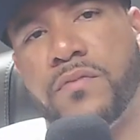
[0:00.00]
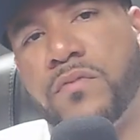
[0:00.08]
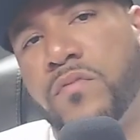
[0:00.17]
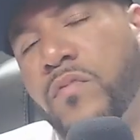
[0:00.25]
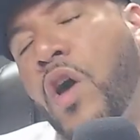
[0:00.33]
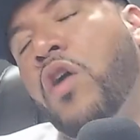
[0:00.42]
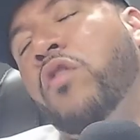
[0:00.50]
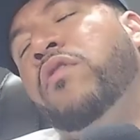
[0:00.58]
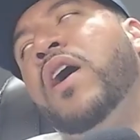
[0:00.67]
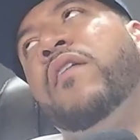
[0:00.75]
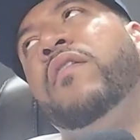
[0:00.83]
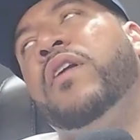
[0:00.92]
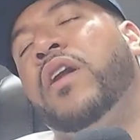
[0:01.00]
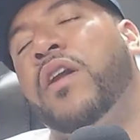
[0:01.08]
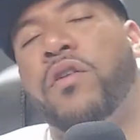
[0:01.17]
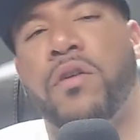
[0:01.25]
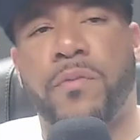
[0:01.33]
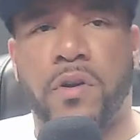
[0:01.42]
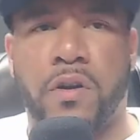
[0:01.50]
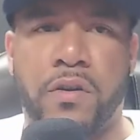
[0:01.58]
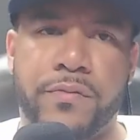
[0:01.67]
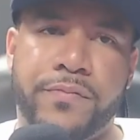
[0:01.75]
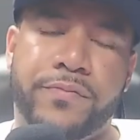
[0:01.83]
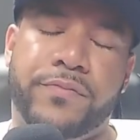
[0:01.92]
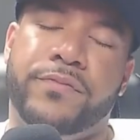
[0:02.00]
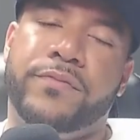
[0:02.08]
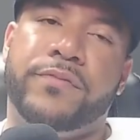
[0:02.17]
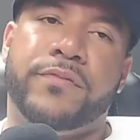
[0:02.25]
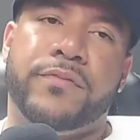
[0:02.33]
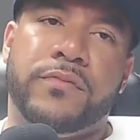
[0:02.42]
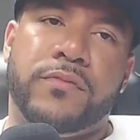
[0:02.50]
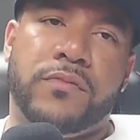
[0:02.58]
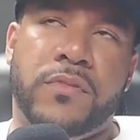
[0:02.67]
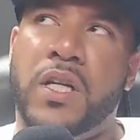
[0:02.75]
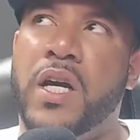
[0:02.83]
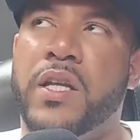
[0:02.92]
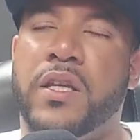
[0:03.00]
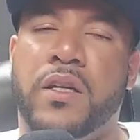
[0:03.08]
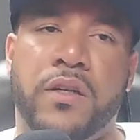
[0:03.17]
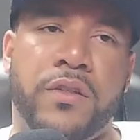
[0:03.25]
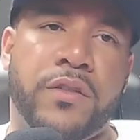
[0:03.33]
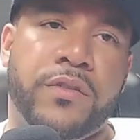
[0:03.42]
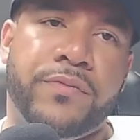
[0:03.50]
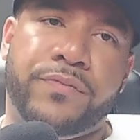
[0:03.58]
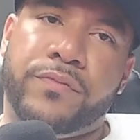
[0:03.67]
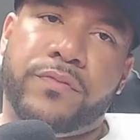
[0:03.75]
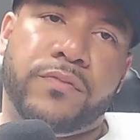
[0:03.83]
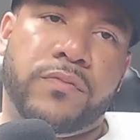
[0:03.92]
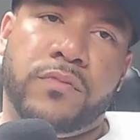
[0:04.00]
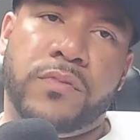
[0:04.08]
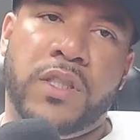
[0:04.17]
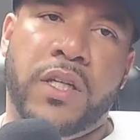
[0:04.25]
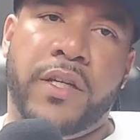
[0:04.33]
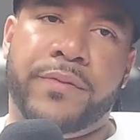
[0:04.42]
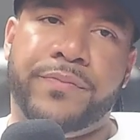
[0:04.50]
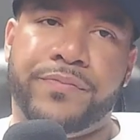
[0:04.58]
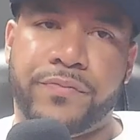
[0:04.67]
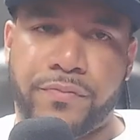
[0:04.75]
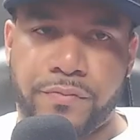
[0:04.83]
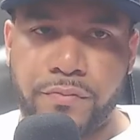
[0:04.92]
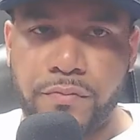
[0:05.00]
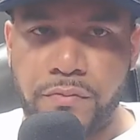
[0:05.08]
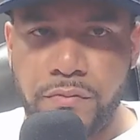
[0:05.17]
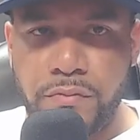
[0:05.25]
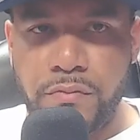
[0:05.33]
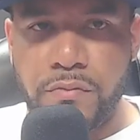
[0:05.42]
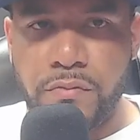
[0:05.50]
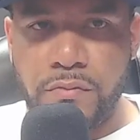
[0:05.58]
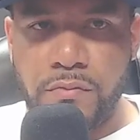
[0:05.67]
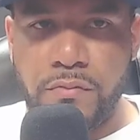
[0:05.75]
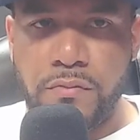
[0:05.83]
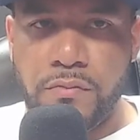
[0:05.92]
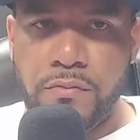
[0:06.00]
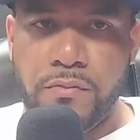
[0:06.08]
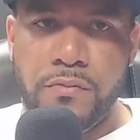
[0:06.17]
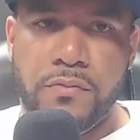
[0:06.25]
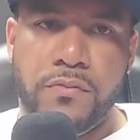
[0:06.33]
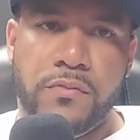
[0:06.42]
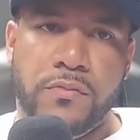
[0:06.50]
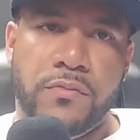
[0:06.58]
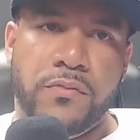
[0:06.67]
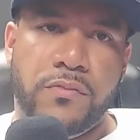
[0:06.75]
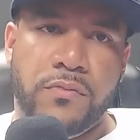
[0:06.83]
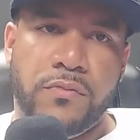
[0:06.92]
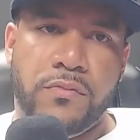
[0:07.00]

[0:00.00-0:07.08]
Monroe. No, never going to do Monroe. Never. There's nothing to do here. Nothing to do. Yeah. It's a damn shame we got so much shit going on. We can't remember it all.